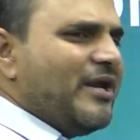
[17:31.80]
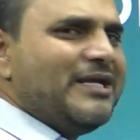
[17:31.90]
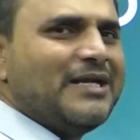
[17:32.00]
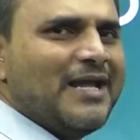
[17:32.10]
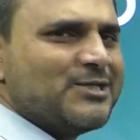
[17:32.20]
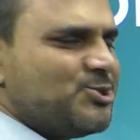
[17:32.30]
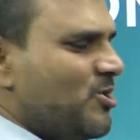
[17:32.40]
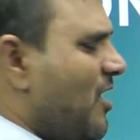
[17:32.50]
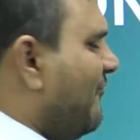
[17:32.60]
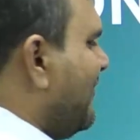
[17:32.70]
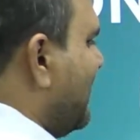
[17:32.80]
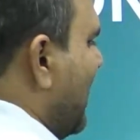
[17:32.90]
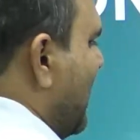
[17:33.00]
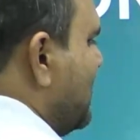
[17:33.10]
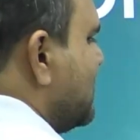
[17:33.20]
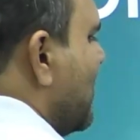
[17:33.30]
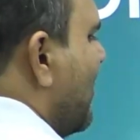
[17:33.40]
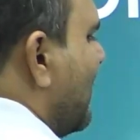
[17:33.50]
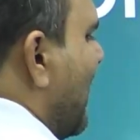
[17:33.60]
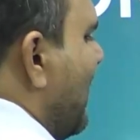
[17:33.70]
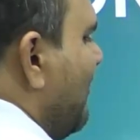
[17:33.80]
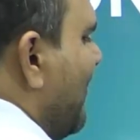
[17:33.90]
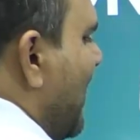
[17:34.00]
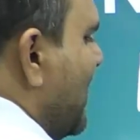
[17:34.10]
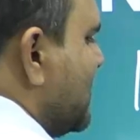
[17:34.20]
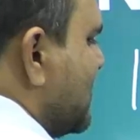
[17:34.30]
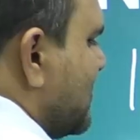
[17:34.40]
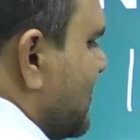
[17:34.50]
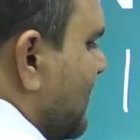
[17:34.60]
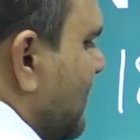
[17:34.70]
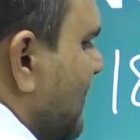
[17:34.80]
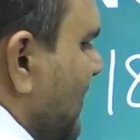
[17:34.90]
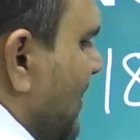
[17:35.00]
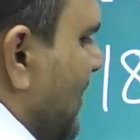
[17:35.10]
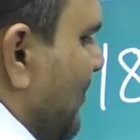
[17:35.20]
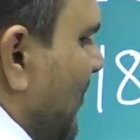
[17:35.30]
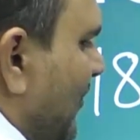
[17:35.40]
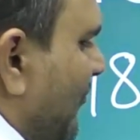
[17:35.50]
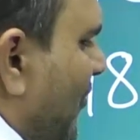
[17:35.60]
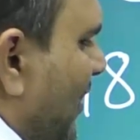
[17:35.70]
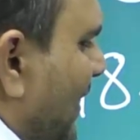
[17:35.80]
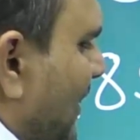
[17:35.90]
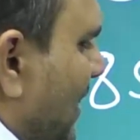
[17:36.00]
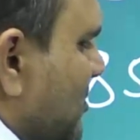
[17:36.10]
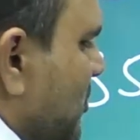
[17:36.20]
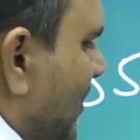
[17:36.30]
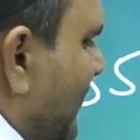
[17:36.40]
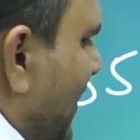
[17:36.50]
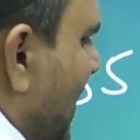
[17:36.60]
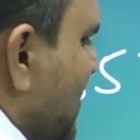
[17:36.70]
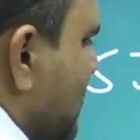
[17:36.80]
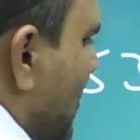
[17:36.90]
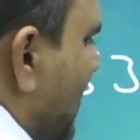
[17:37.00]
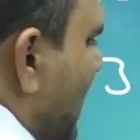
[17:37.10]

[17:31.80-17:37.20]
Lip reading: introduction of trains or railways, before introduction of trains or